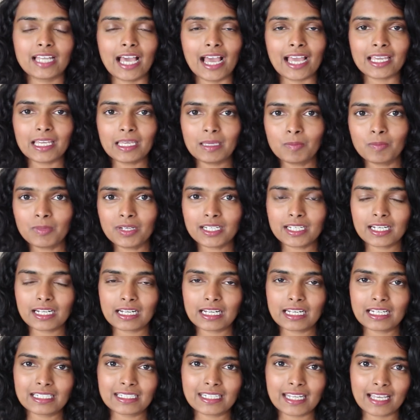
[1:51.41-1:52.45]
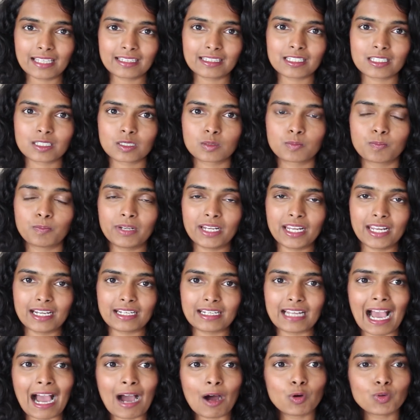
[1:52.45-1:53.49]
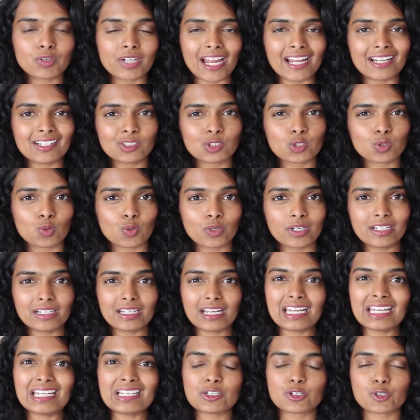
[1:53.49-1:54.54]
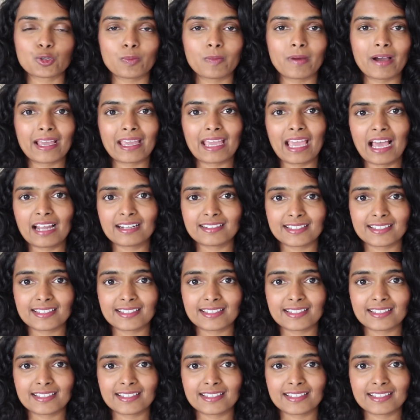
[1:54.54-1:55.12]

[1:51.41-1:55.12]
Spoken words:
I immediately take this plate out and throw it into my